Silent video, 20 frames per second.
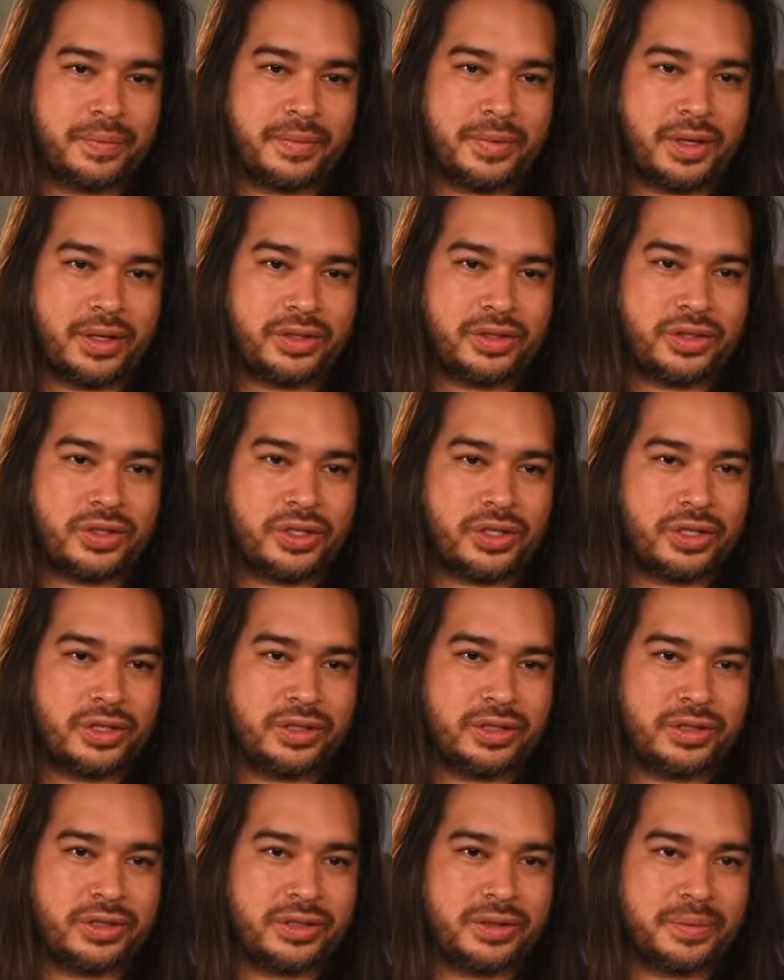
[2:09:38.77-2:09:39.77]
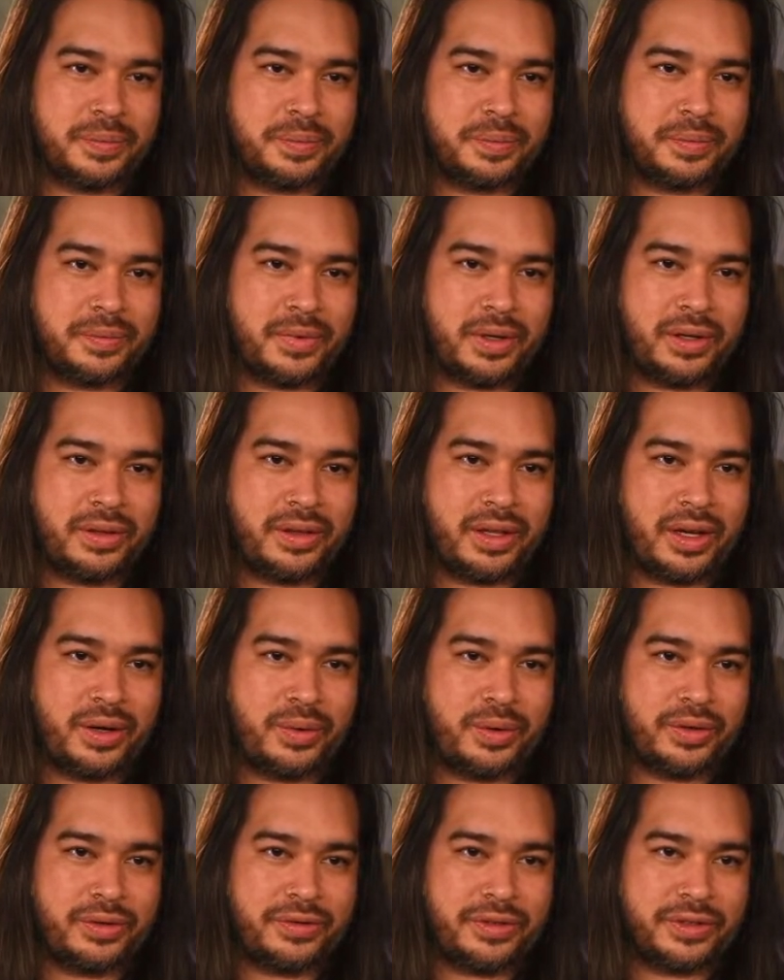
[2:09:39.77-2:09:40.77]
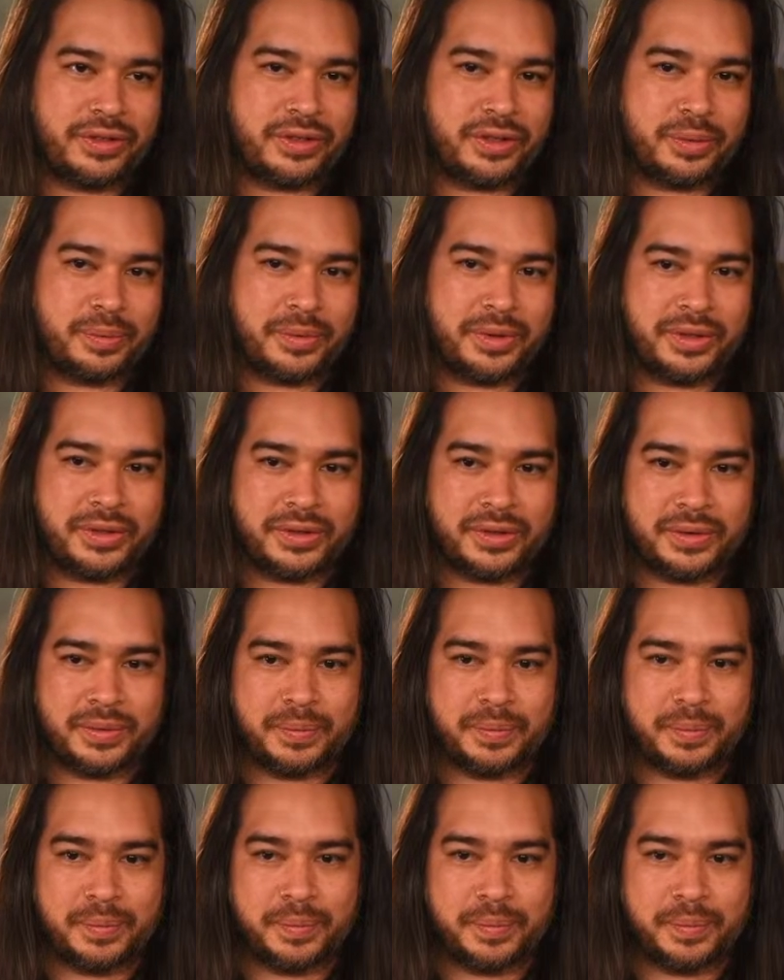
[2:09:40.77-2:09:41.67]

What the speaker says: I struggled on that one for some reason.